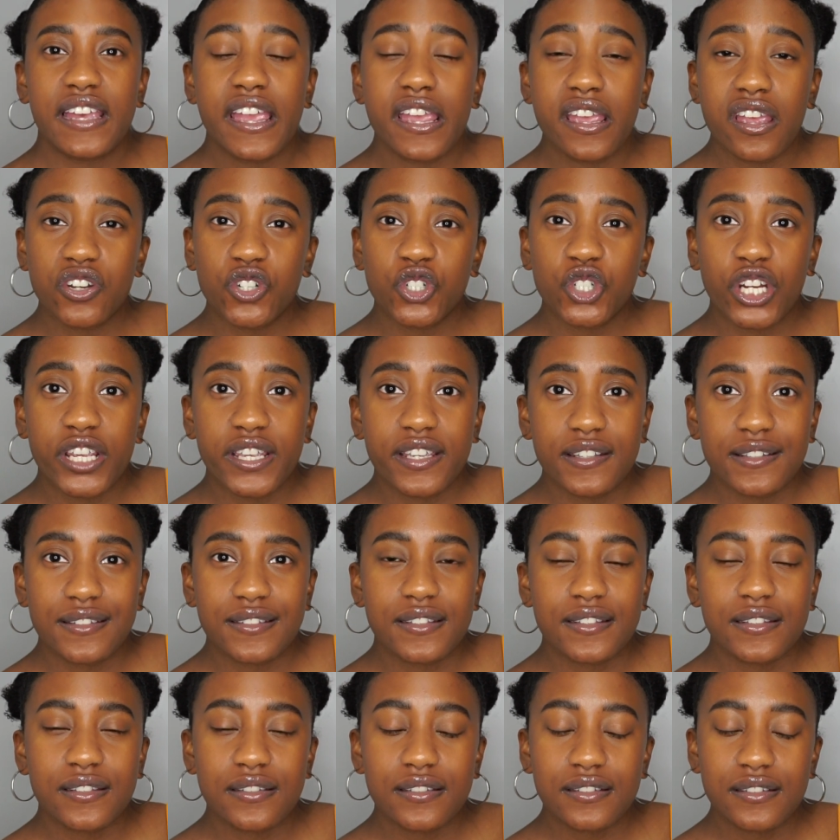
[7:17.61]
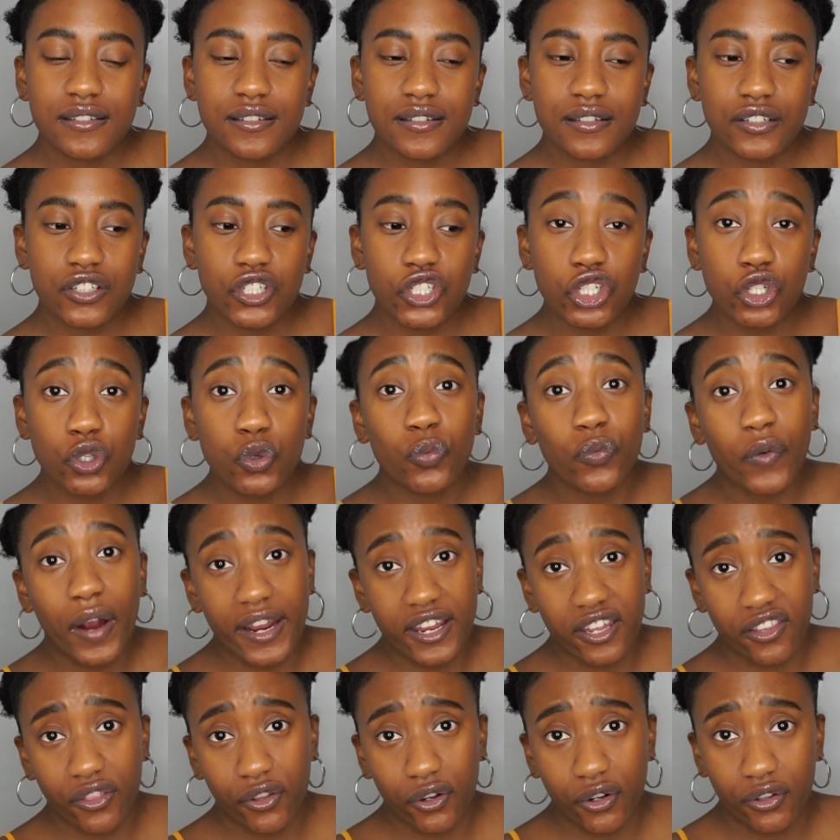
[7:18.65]
AHAs too
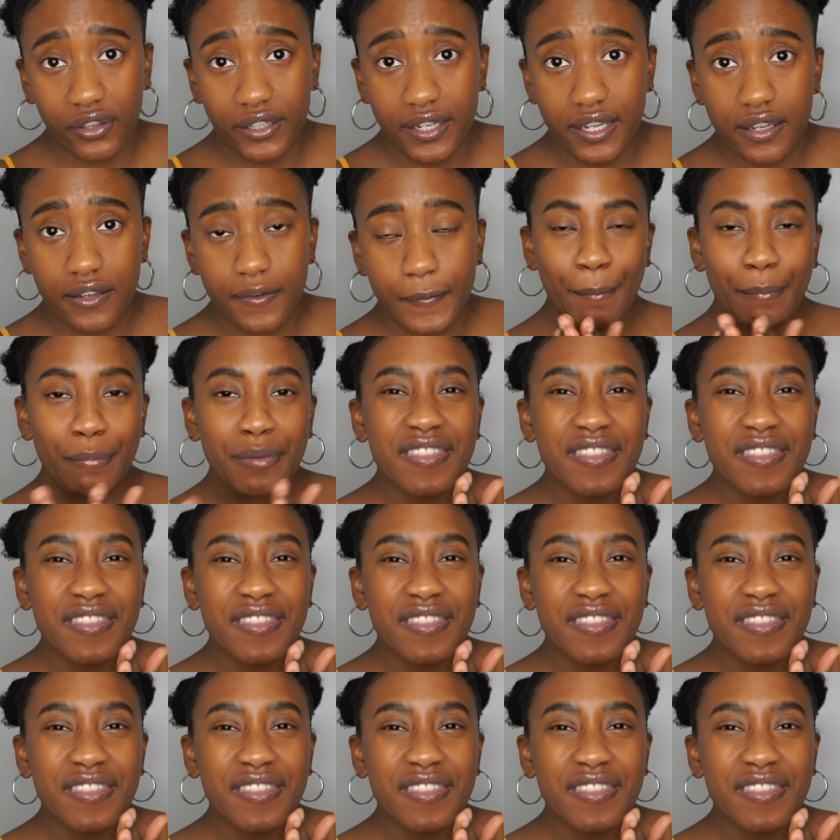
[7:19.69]
regularly.